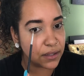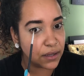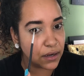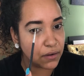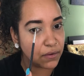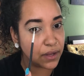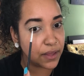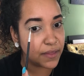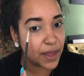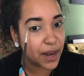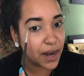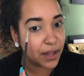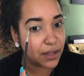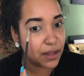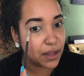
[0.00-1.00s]
literally
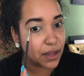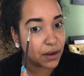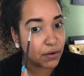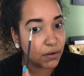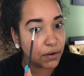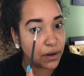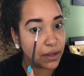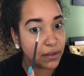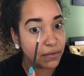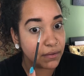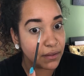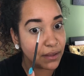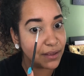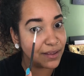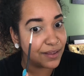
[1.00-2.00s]
that
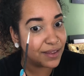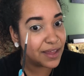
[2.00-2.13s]
crease